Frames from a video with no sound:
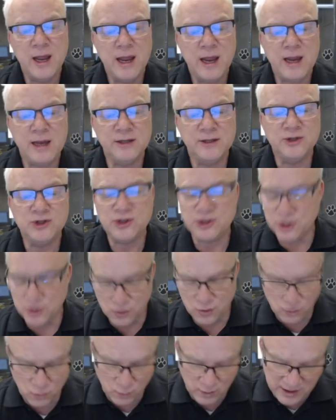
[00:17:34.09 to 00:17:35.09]
And
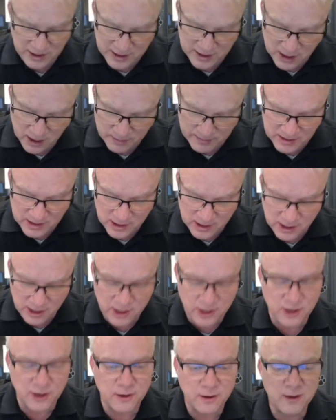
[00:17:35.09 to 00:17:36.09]
so we come in
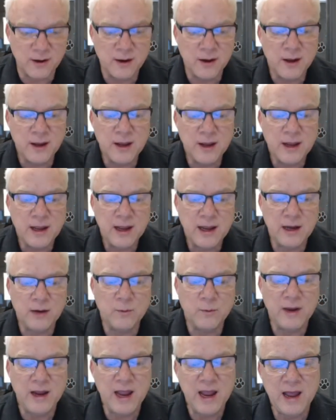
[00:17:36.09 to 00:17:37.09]
here and
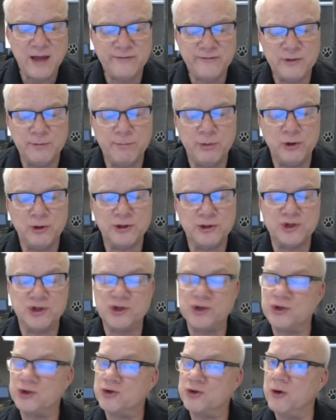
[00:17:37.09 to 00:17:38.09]
we have to put a
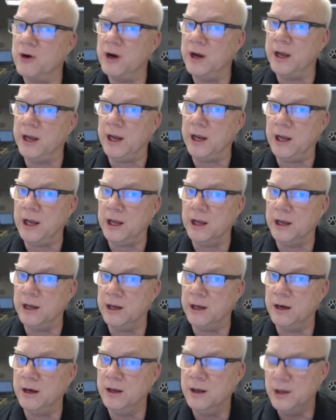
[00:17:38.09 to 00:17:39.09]
string
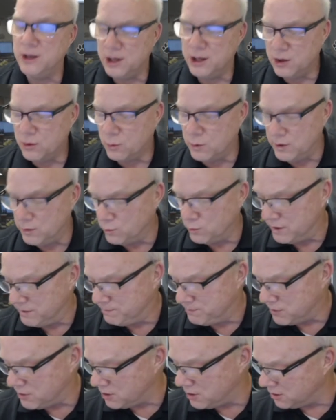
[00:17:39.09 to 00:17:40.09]
in when we
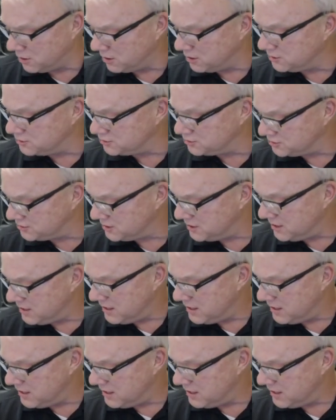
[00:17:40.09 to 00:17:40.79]
parse.